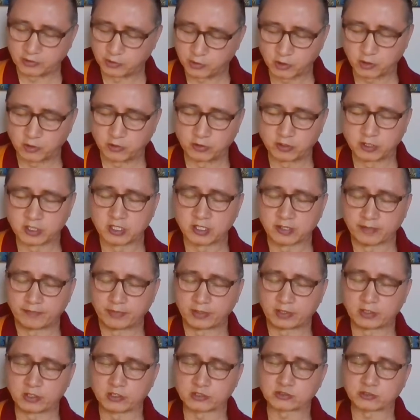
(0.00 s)
No,
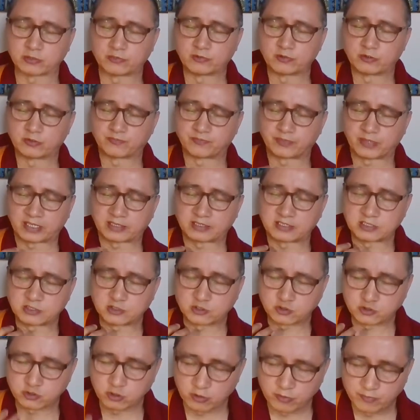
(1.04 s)
because of you practice
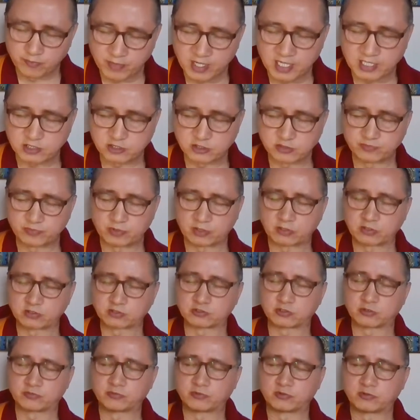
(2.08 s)
so much,
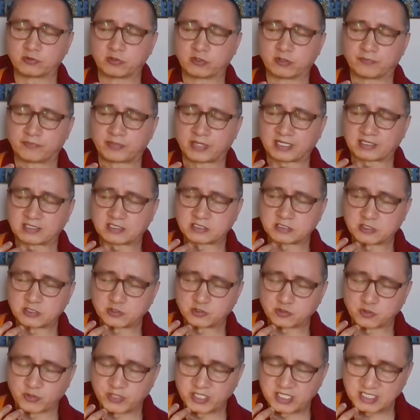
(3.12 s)
because of your practice is
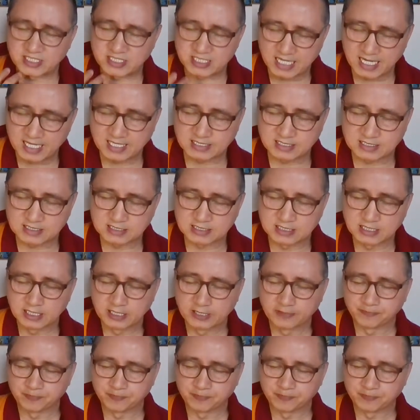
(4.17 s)
so intense,